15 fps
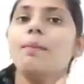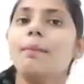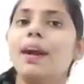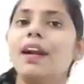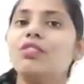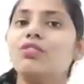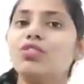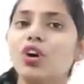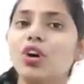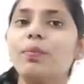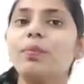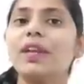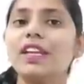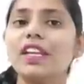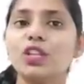But we are
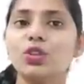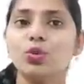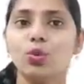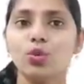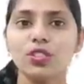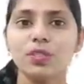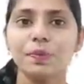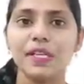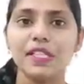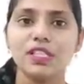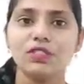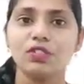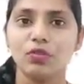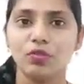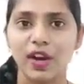bringing those
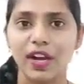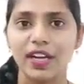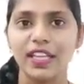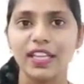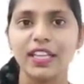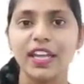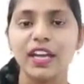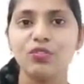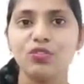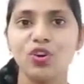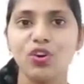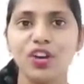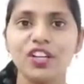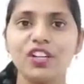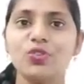species from one area and we
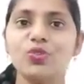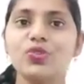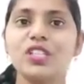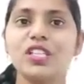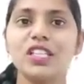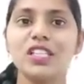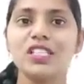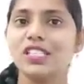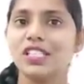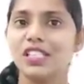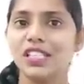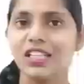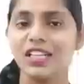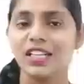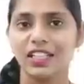are introducing in this
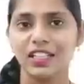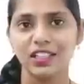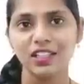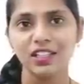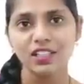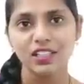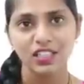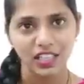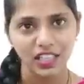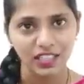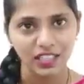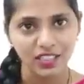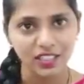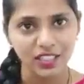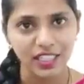in the in the
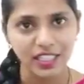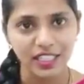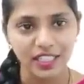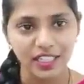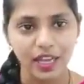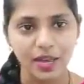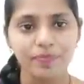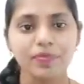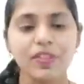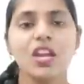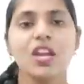another area.